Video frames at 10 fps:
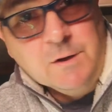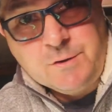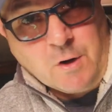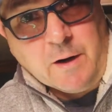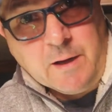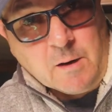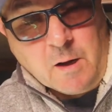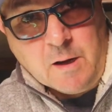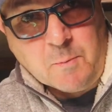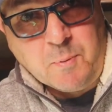starting a,
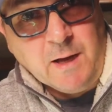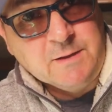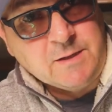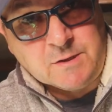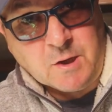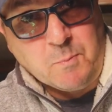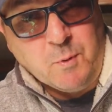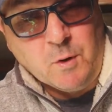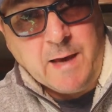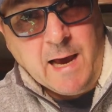an appliance that's going to
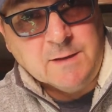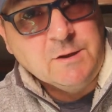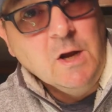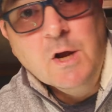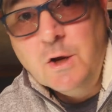pull gas,